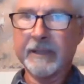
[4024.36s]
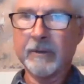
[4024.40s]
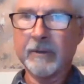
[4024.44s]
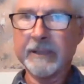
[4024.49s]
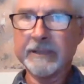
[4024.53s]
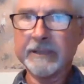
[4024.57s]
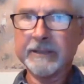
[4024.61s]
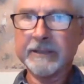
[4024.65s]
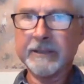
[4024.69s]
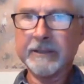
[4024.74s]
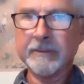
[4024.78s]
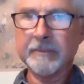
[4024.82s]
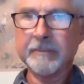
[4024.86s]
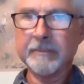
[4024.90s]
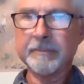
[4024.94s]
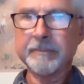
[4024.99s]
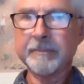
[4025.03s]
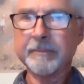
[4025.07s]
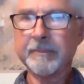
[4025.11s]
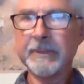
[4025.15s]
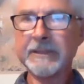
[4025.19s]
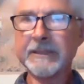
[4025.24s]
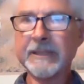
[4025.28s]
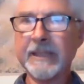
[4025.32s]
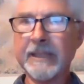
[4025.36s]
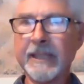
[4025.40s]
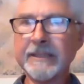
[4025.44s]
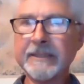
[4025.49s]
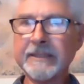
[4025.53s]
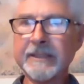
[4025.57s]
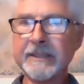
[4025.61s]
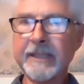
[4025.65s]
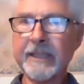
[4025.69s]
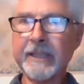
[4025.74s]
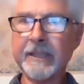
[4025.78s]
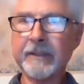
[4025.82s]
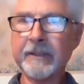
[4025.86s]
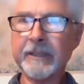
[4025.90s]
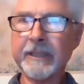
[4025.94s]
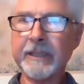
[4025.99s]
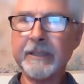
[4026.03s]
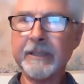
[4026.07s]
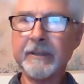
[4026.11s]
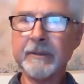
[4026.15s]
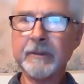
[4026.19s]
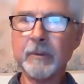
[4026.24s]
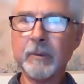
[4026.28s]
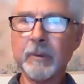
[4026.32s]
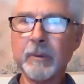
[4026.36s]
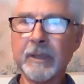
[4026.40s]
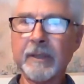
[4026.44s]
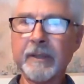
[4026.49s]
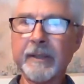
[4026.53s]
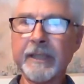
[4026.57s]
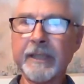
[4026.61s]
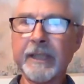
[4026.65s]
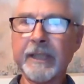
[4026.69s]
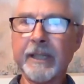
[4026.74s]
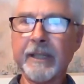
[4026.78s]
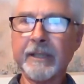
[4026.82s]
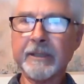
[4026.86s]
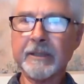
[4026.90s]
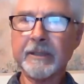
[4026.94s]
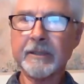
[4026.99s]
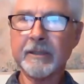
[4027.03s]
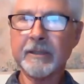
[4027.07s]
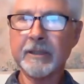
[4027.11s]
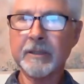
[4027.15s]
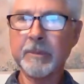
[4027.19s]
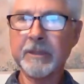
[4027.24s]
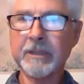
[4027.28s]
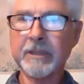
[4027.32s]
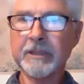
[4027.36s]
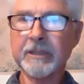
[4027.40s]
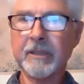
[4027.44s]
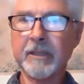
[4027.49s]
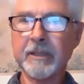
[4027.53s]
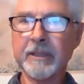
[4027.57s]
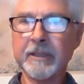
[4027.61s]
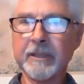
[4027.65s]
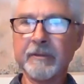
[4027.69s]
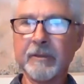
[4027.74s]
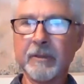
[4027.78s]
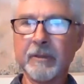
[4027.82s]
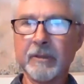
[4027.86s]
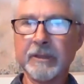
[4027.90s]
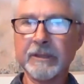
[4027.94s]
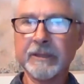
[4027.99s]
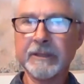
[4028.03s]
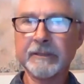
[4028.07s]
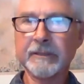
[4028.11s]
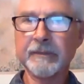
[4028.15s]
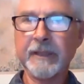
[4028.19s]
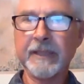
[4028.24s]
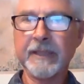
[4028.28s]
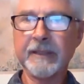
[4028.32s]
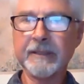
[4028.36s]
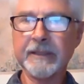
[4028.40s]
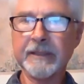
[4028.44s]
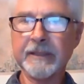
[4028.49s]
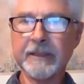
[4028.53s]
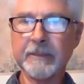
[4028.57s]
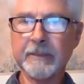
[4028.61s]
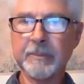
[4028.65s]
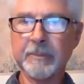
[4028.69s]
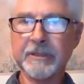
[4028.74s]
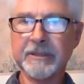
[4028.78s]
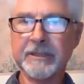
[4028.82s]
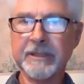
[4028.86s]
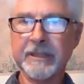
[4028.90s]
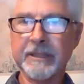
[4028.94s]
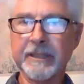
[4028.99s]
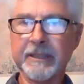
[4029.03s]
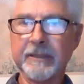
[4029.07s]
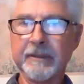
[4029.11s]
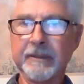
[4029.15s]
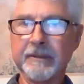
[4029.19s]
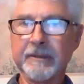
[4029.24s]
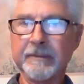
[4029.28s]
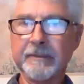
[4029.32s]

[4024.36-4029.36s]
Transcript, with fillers: question besides coyote what are the other urban carnivores found in the presidio